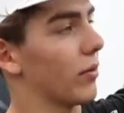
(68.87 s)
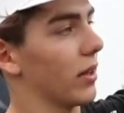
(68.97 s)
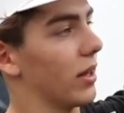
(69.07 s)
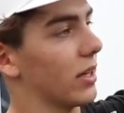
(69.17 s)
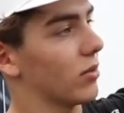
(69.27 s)

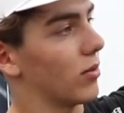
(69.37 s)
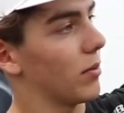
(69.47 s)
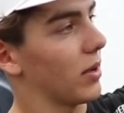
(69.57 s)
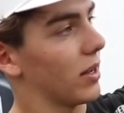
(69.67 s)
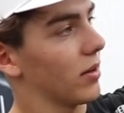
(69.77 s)
really like to
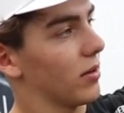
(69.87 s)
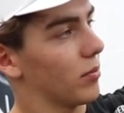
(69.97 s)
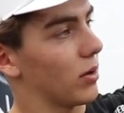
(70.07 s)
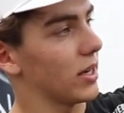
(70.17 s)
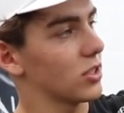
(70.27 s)
run my
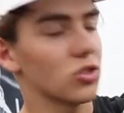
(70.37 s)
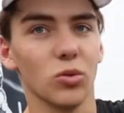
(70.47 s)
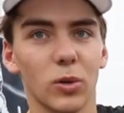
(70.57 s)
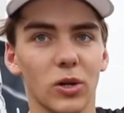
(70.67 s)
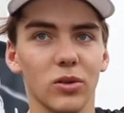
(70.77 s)
brakes
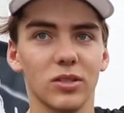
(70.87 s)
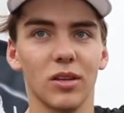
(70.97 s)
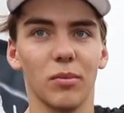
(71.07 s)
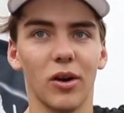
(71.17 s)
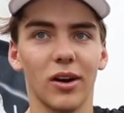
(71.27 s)
super close to
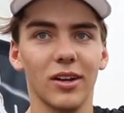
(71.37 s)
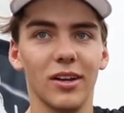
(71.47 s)
the bar.